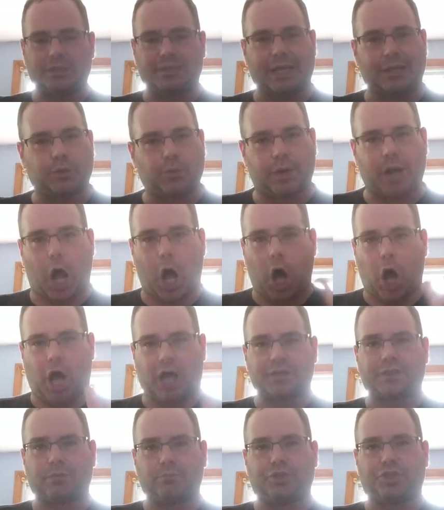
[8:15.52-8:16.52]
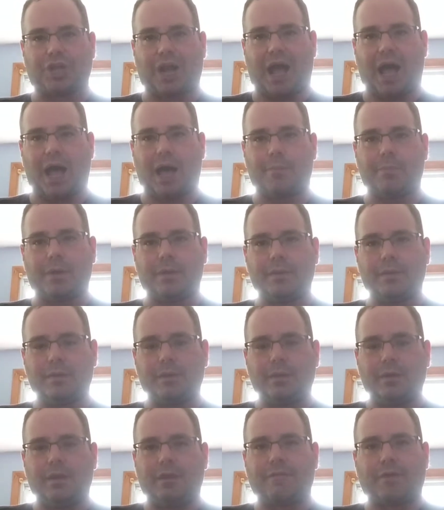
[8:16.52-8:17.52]
They do an awesome job.
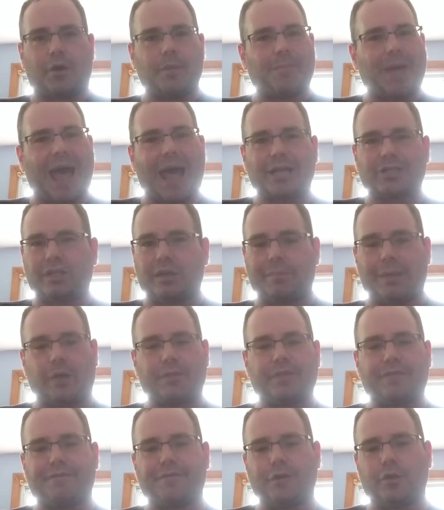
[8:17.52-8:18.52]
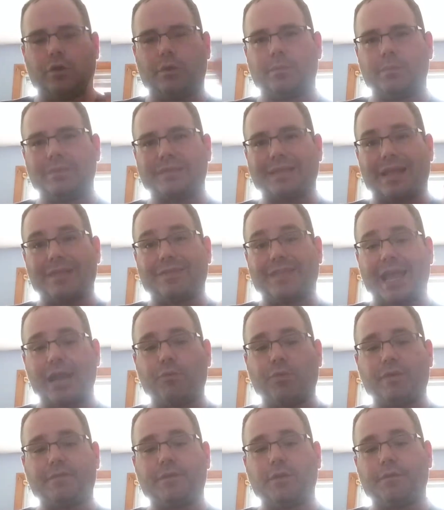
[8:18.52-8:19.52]
Very passionate about the films that they
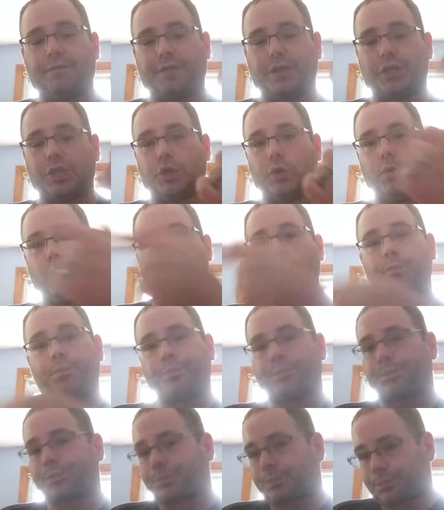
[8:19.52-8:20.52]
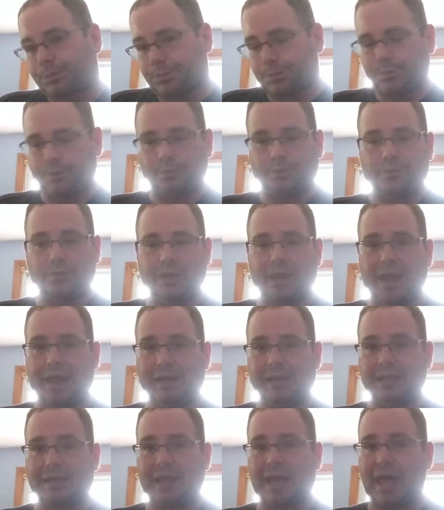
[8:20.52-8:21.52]
review for you. And
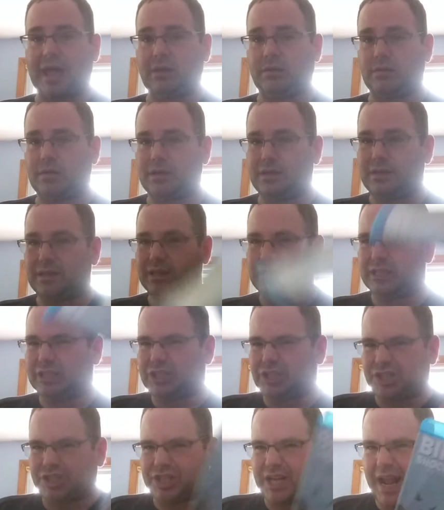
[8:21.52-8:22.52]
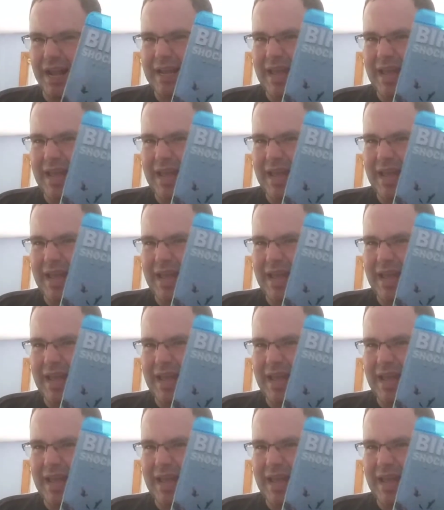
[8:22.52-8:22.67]
again, check